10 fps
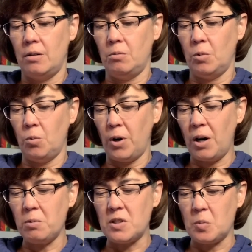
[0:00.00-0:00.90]
Well, where are
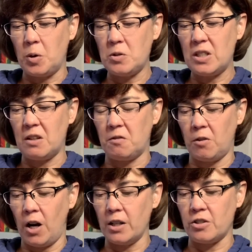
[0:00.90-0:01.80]
we supposed to get
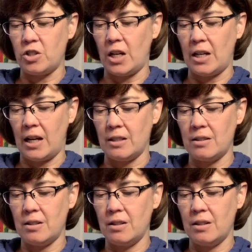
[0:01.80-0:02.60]
frogs? Jane asked.